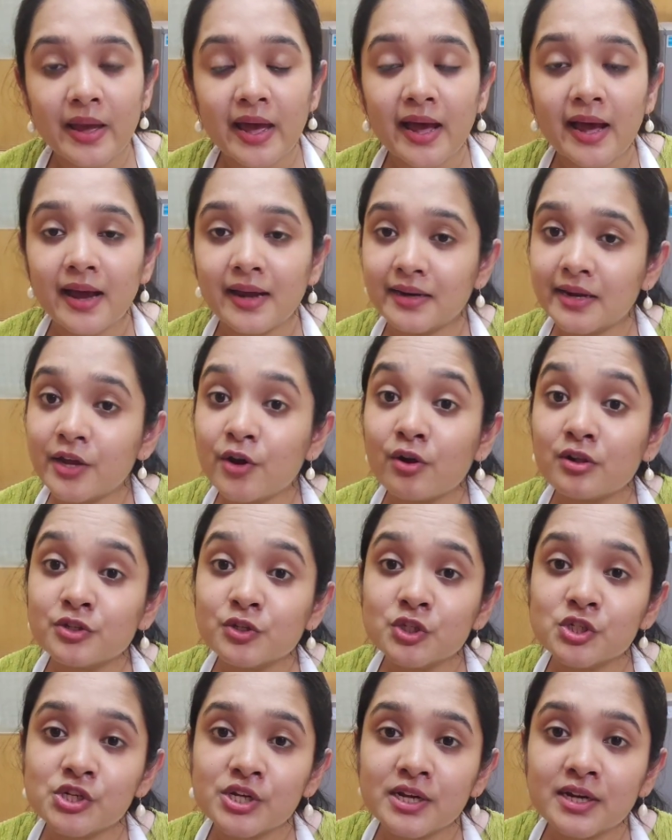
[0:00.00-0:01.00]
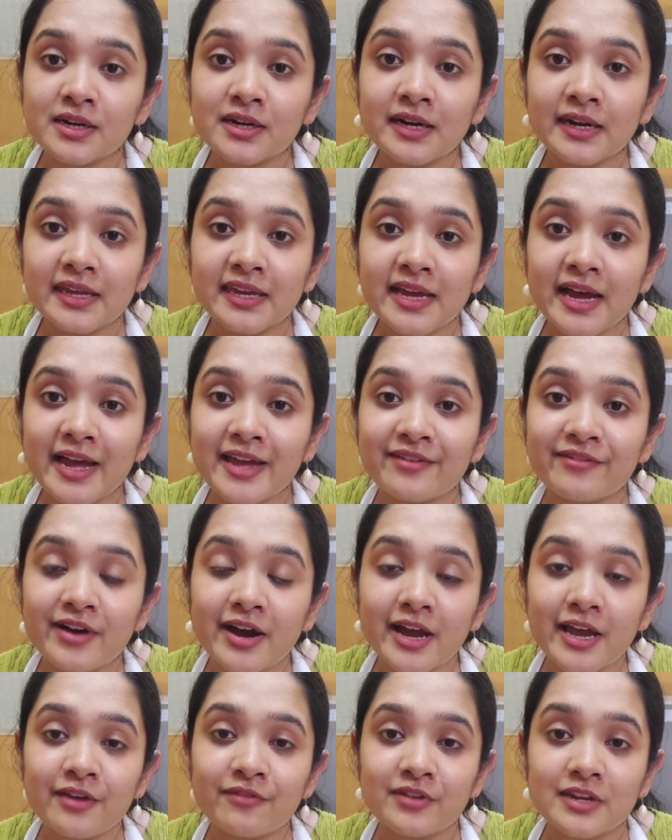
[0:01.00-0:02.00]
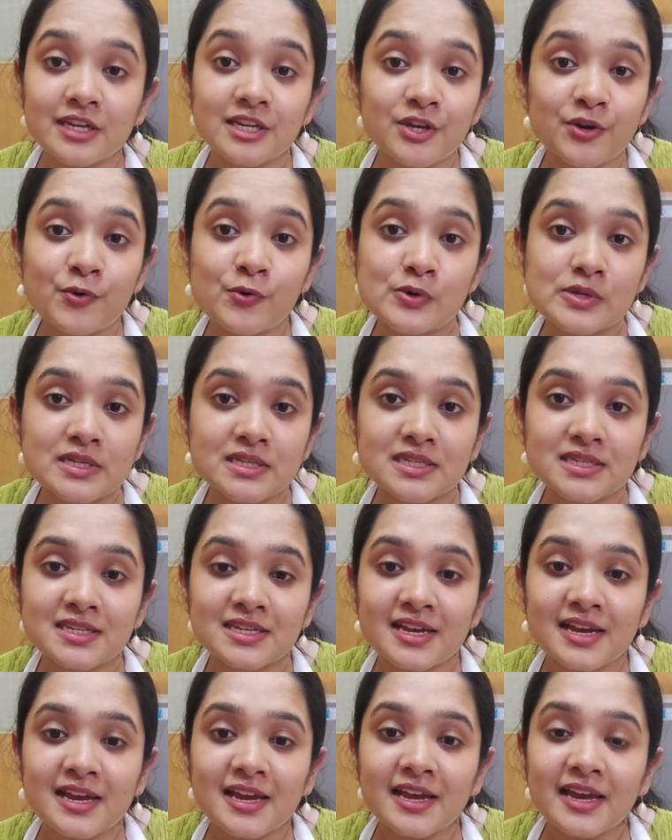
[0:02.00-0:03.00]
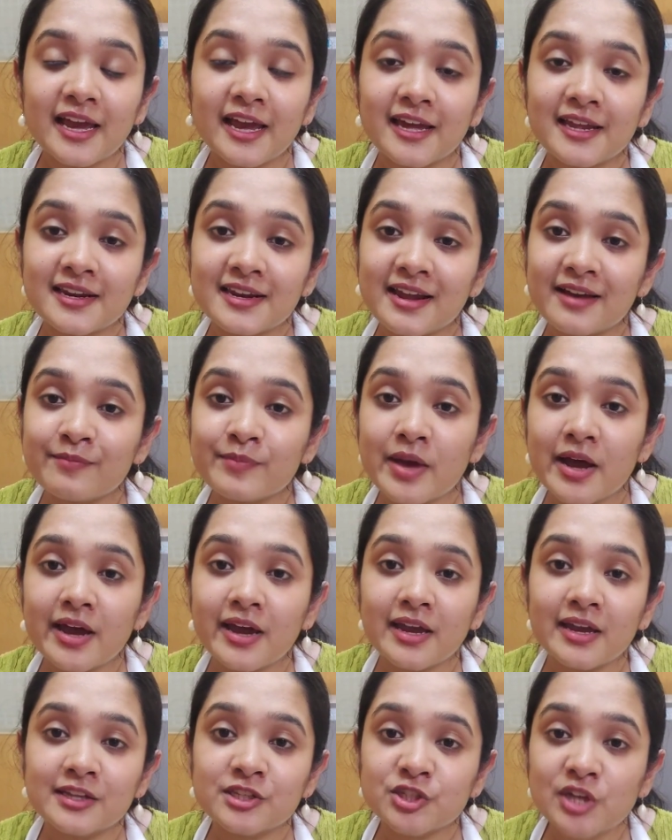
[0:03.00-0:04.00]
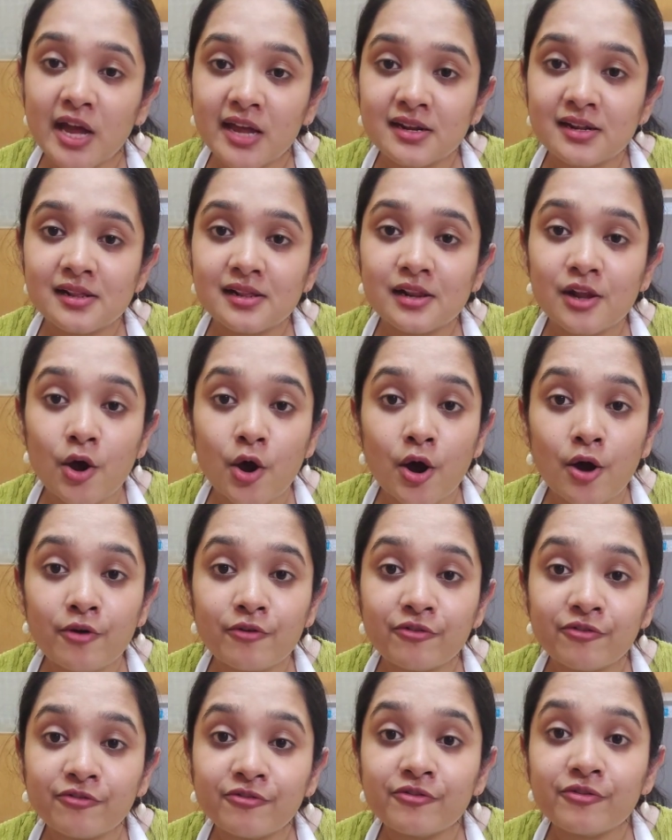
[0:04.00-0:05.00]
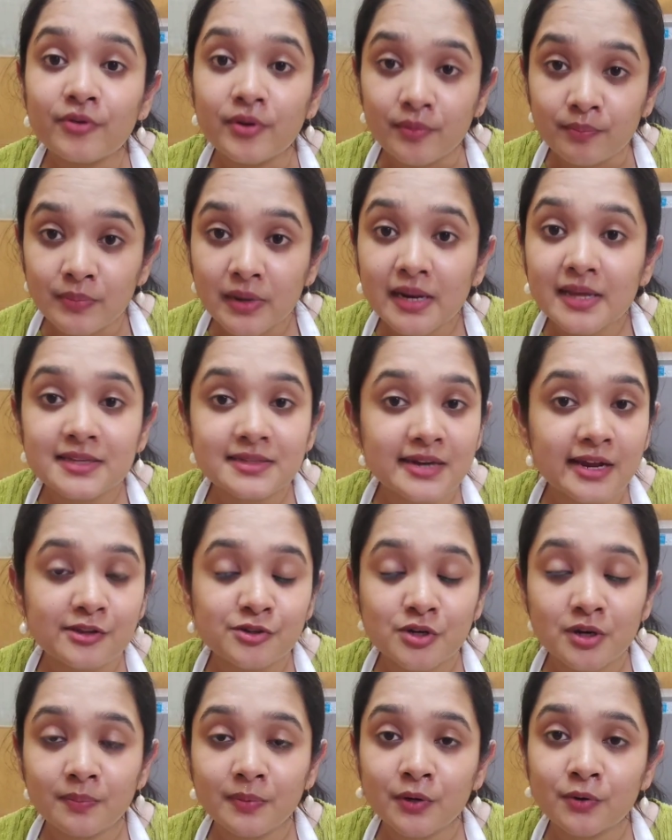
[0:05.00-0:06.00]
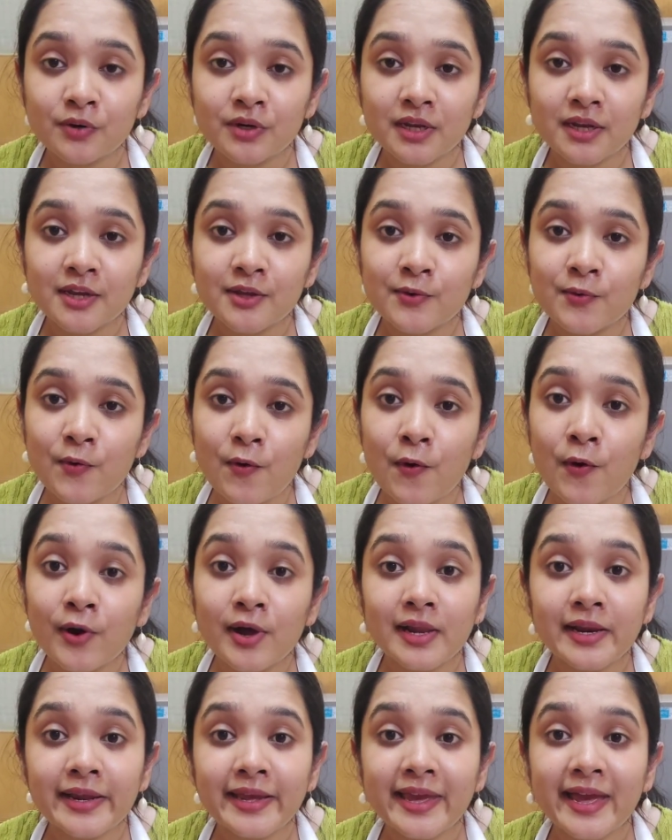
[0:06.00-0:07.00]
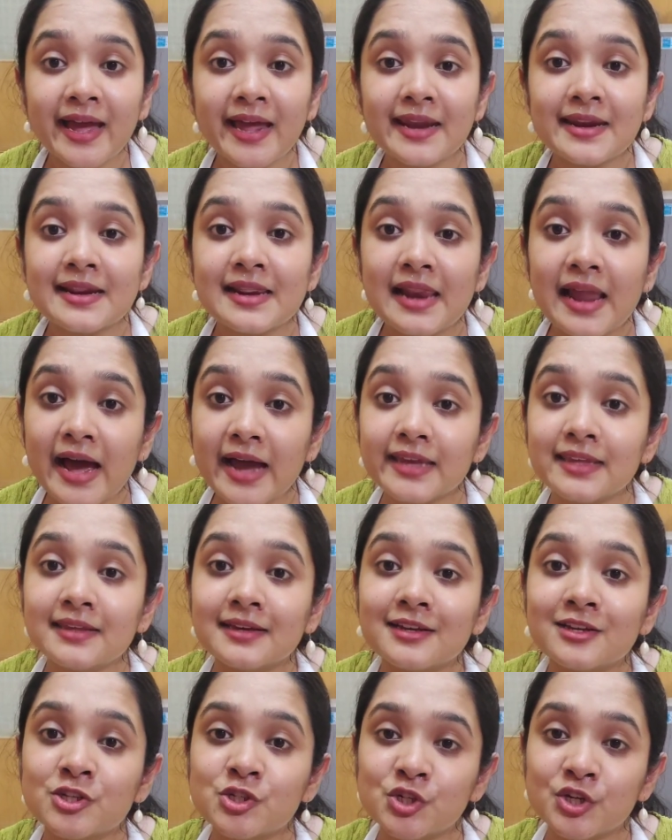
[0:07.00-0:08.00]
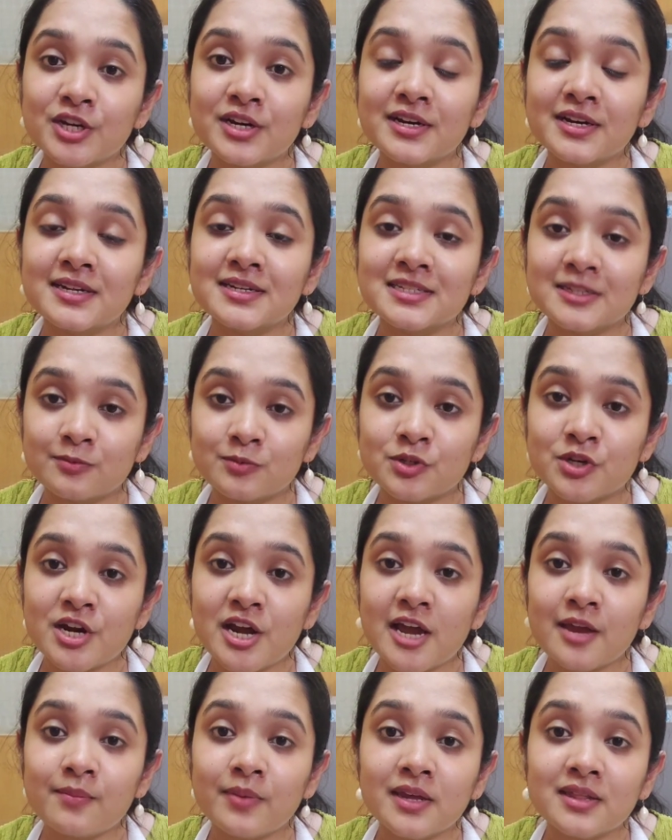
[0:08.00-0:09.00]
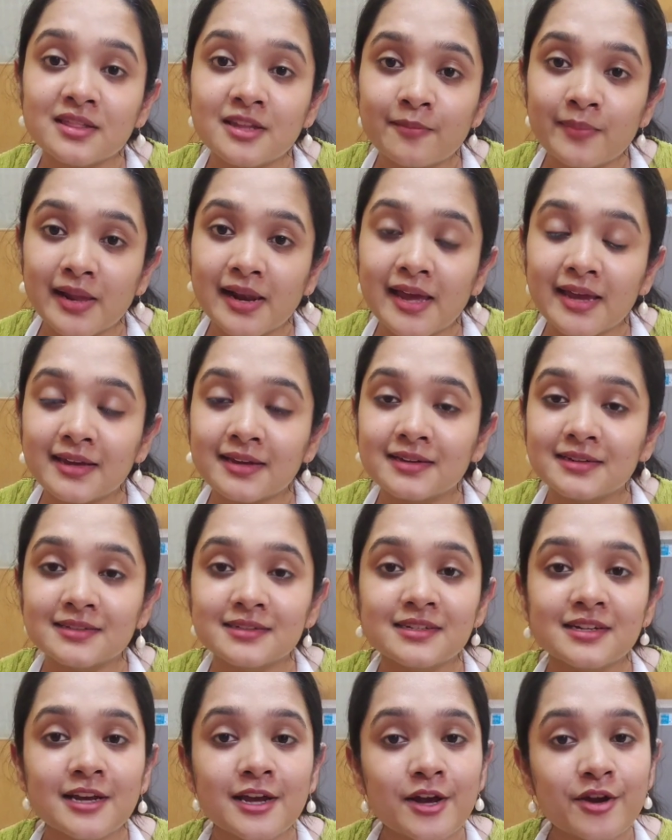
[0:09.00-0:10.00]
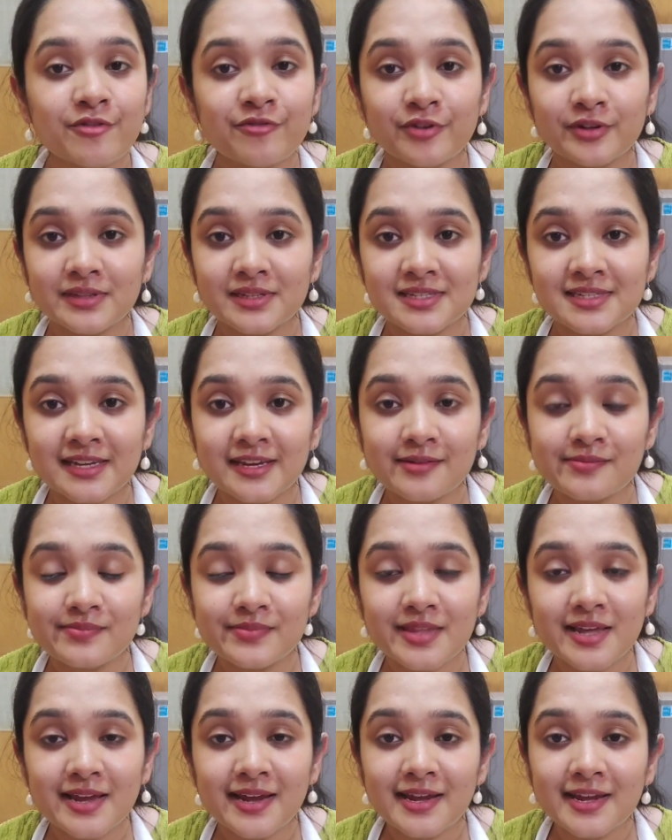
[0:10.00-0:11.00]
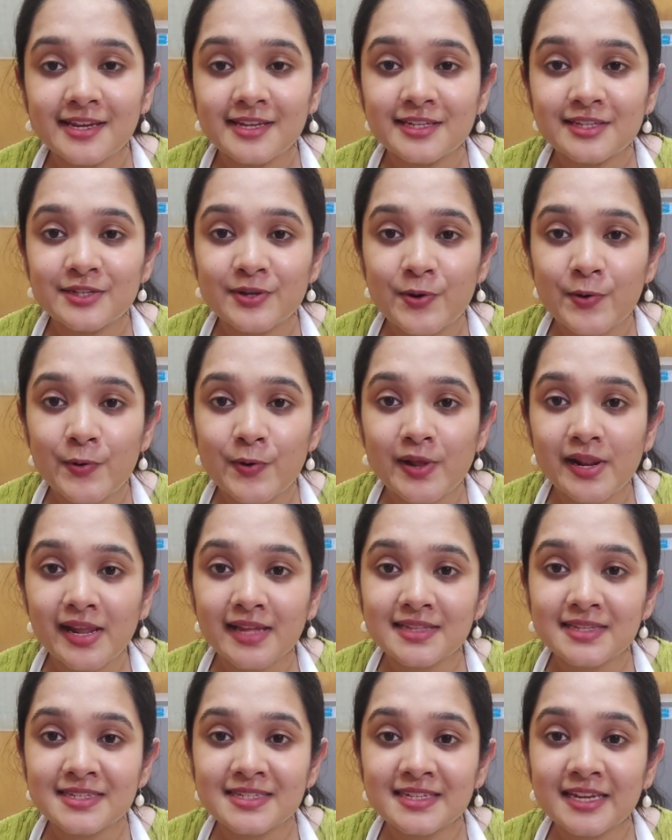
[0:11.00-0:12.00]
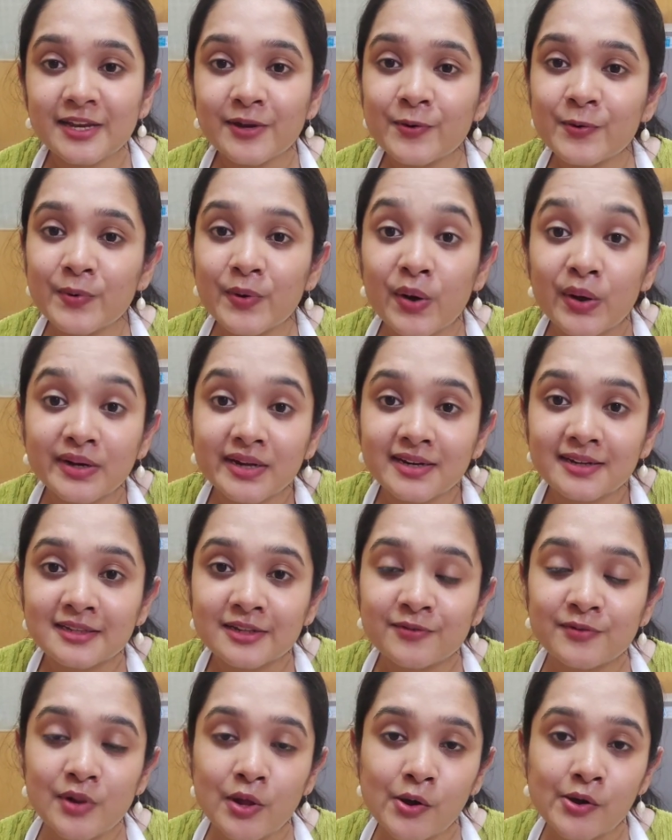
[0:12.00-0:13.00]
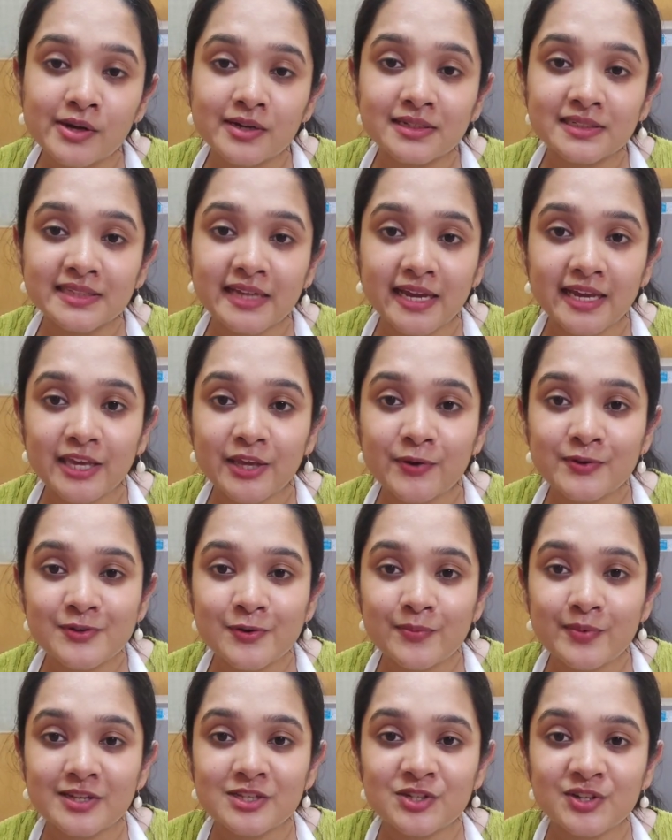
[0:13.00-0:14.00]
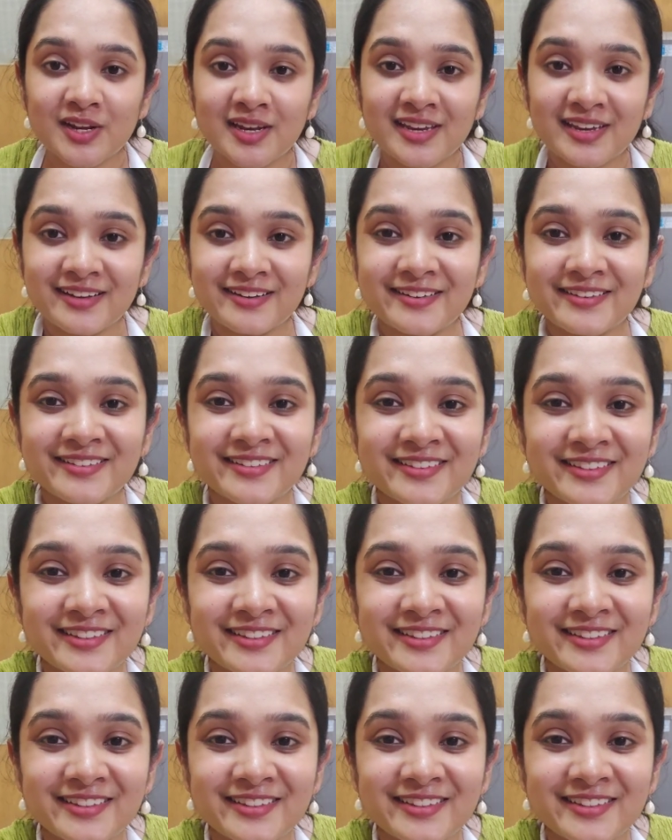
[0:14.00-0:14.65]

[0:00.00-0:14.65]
And I also share DIY videos in my channel of Millie's Natural Beauty. You all can like, share, subscribe, hit the bell icon for the same. So let's see you on another vlog. Thank you so much. Take care.